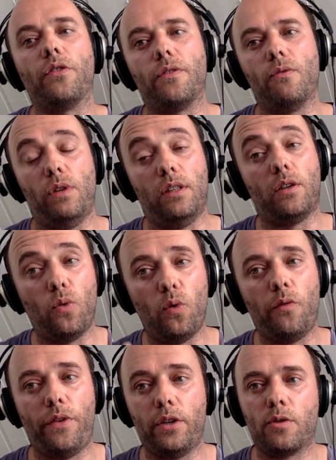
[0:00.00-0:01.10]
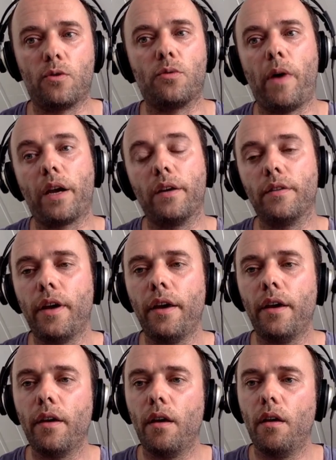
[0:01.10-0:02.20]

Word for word: its really cool features back in the day.